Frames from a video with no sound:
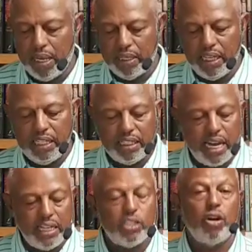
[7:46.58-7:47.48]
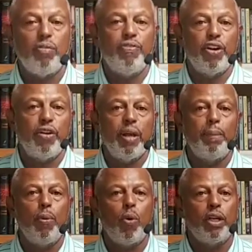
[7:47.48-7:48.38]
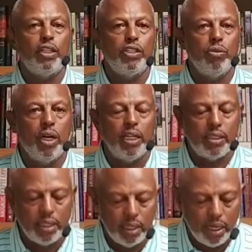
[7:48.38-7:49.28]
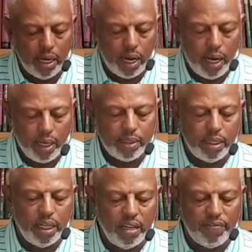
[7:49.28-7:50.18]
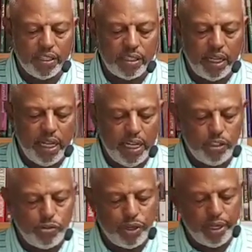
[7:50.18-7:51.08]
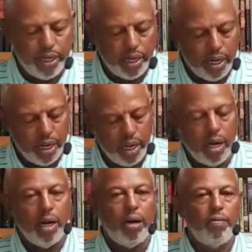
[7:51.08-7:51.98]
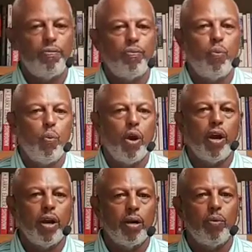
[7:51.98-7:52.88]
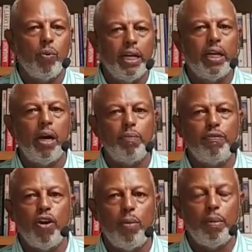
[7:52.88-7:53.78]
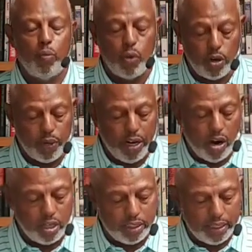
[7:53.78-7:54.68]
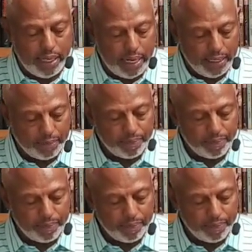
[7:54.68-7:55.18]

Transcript: These dates are very important to us uh, to give us a history of where we come from and where we are today.